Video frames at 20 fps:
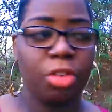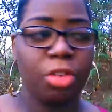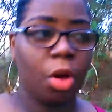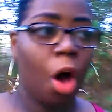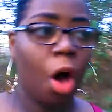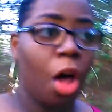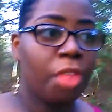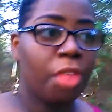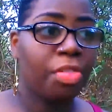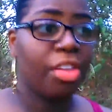
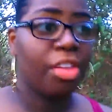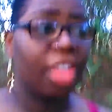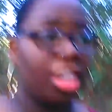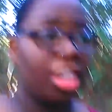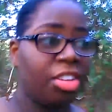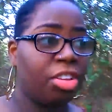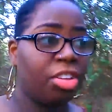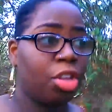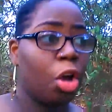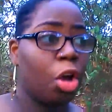So all the things
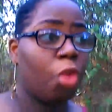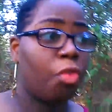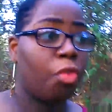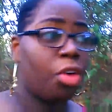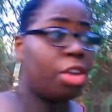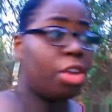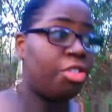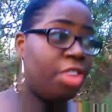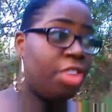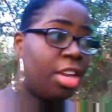I need to know
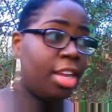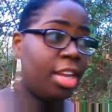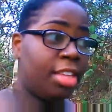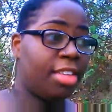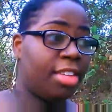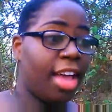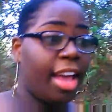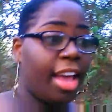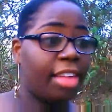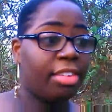for the
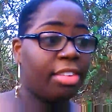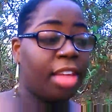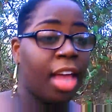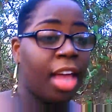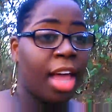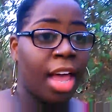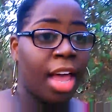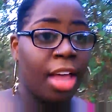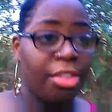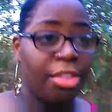GED test,
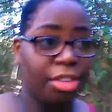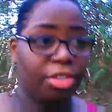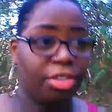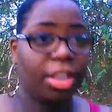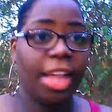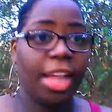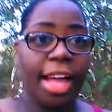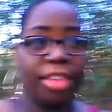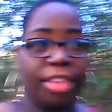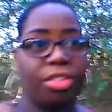
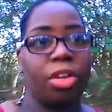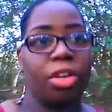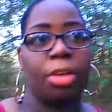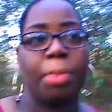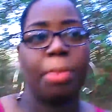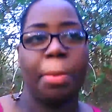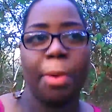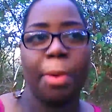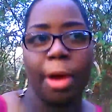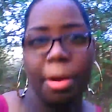this class is
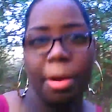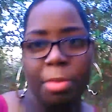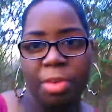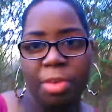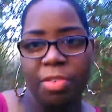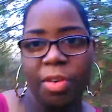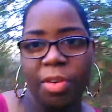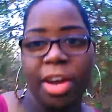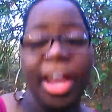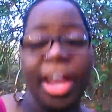going to prepare
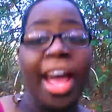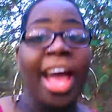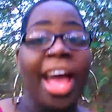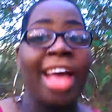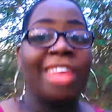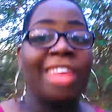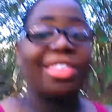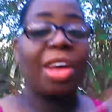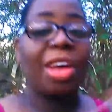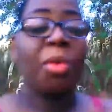me for.
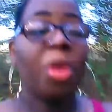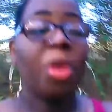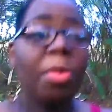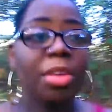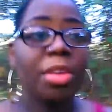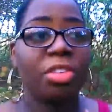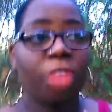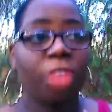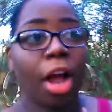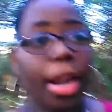So I
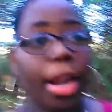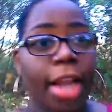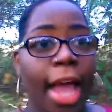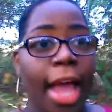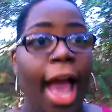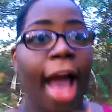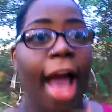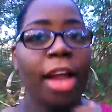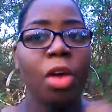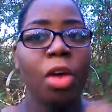will be starting
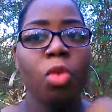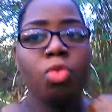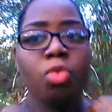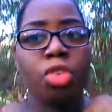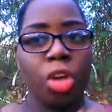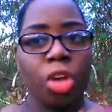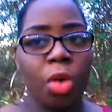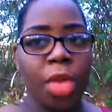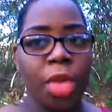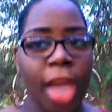that. I
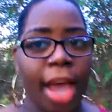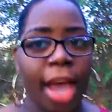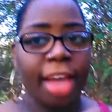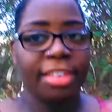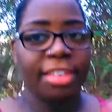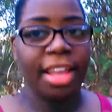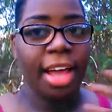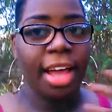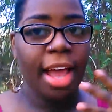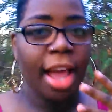don't know
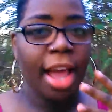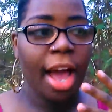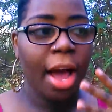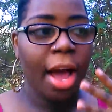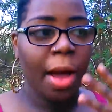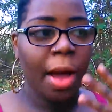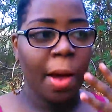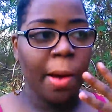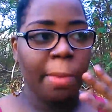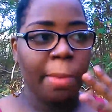yet because I
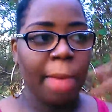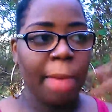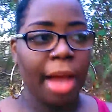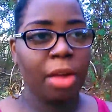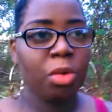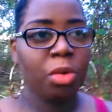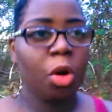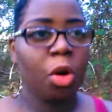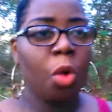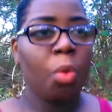
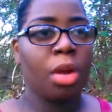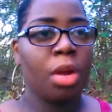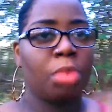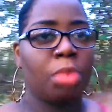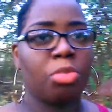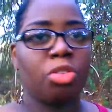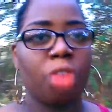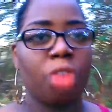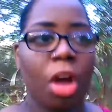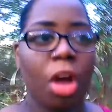don't know when
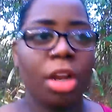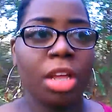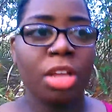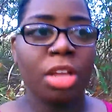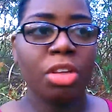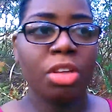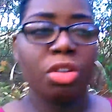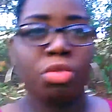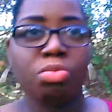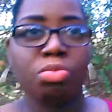I'm
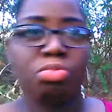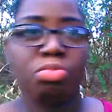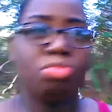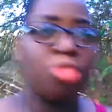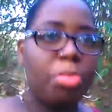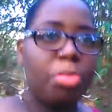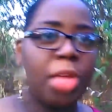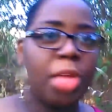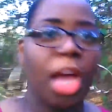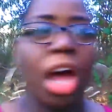starting,
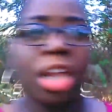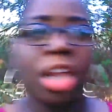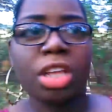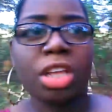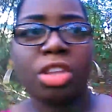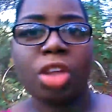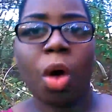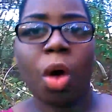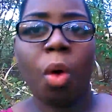to be honest.